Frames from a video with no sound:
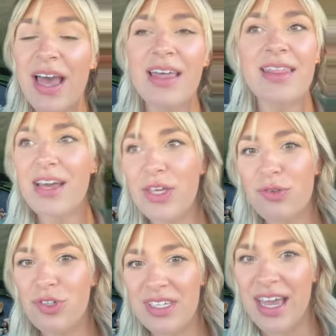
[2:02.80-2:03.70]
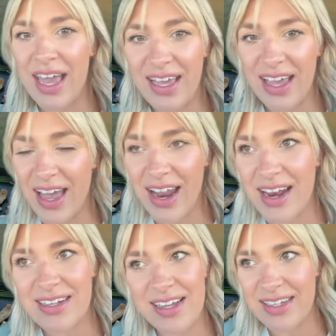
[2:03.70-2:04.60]
that you just can't get
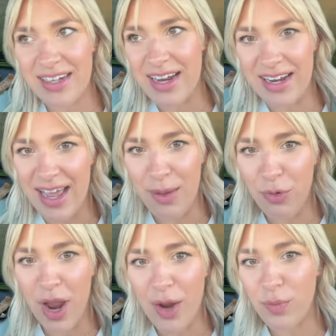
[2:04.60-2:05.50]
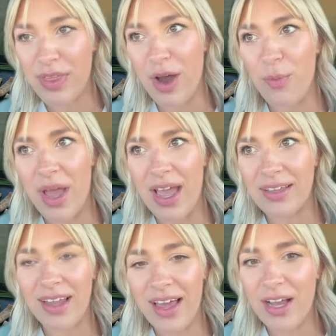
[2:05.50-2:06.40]
at a designated campground without
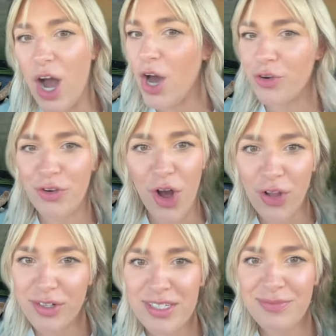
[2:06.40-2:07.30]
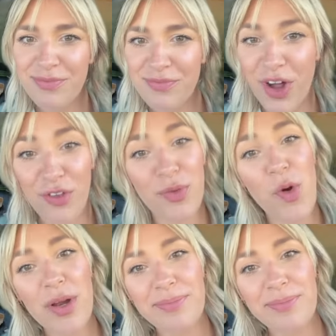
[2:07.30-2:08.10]
paying like $100. Follow for more.